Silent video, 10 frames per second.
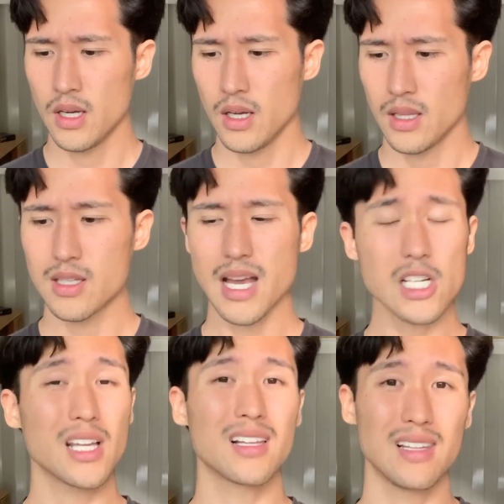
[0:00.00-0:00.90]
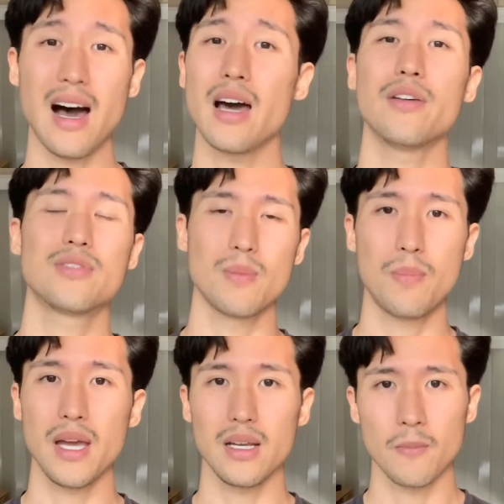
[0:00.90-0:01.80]
There's actually a lot of
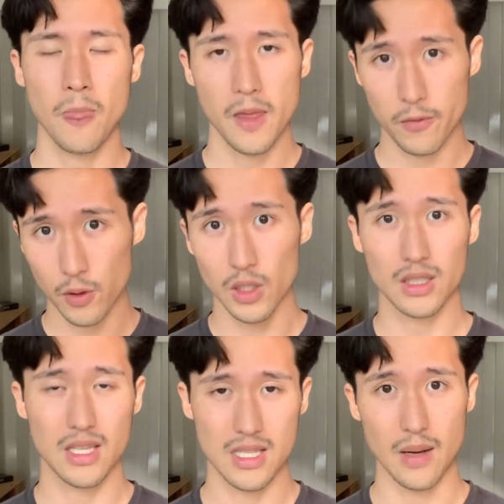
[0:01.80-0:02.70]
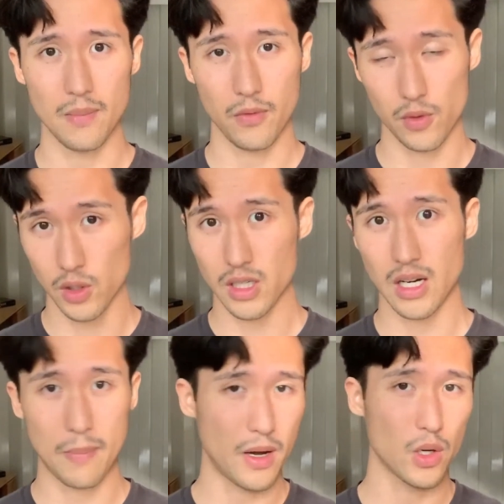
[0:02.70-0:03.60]
debate. If you look this up, if you look it
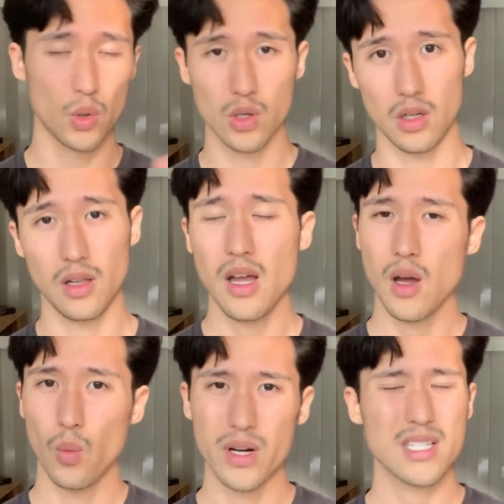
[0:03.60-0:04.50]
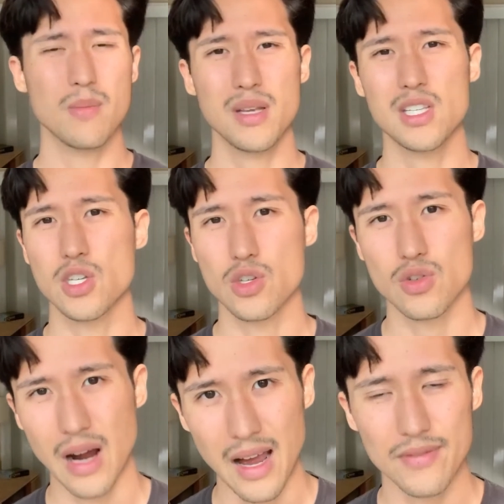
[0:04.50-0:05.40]
up on Google, what does it mean to
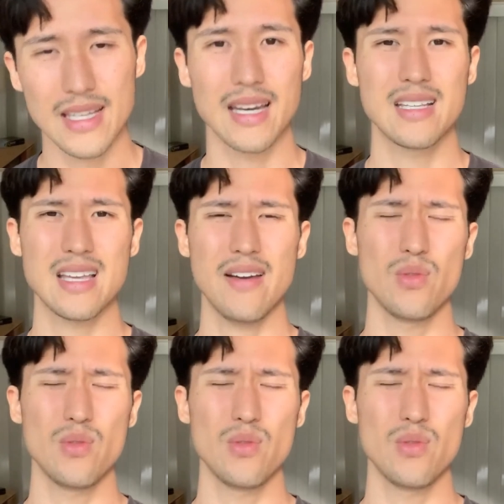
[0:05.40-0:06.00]
strive to get into heaven?